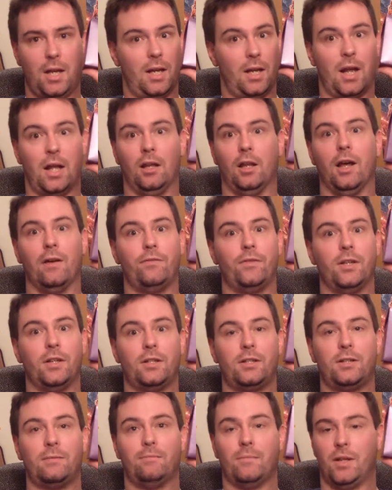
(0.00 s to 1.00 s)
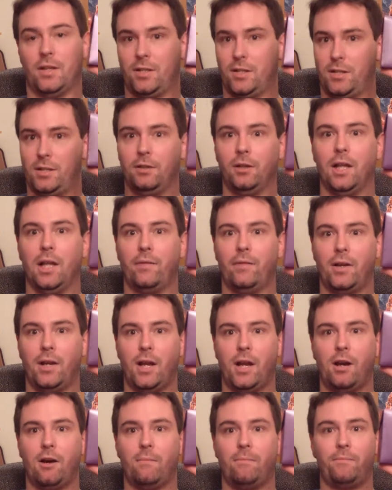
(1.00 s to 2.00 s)
And I loved it. I still love it
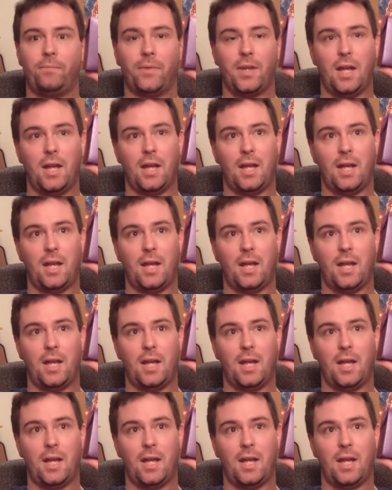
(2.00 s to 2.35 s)
now.